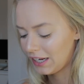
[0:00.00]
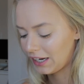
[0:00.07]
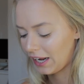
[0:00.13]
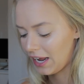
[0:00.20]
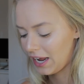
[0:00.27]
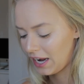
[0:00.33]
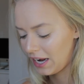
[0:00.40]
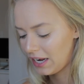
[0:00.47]
And I
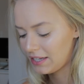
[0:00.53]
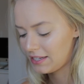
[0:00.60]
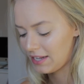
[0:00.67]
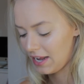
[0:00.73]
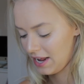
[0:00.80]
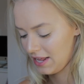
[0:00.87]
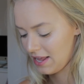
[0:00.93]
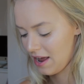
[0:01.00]
hate
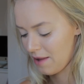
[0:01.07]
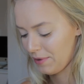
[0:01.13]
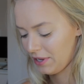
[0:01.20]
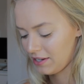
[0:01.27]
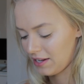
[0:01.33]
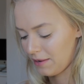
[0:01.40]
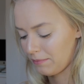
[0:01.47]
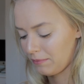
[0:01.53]
saying that
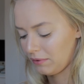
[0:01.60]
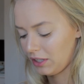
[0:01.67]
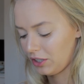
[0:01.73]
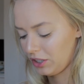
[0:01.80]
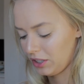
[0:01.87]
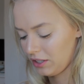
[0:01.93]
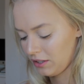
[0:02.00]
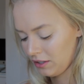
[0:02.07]
because I'm
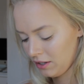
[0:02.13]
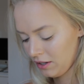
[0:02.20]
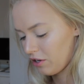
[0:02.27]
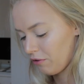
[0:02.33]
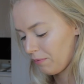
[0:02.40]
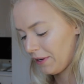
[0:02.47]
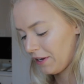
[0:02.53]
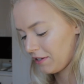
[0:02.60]
literally
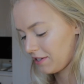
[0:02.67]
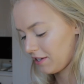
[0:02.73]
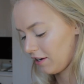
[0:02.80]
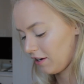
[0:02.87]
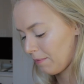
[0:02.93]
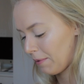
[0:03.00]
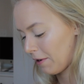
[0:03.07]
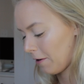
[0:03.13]
so
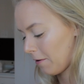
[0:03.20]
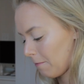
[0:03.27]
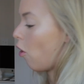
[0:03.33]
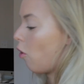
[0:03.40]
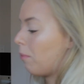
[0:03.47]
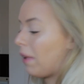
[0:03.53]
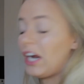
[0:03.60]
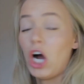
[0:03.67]
basic, but
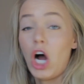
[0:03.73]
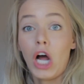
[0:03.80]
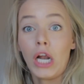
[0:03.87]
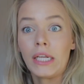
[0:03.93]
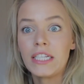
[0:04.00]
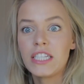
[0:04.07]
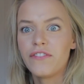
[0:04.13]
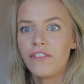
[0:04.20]
oh my
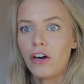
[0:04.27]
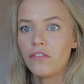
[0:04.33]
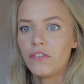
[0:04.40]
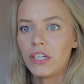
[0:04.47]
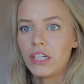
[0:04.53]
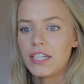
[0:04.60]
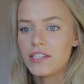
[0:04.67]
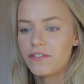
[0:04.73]
God, it's
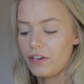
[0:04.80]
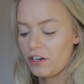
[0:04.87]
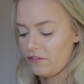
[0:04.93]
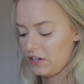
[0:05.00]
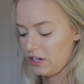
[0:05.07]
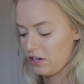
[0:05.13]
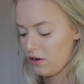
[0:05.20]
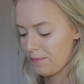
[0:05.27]
velvet, it's velvet.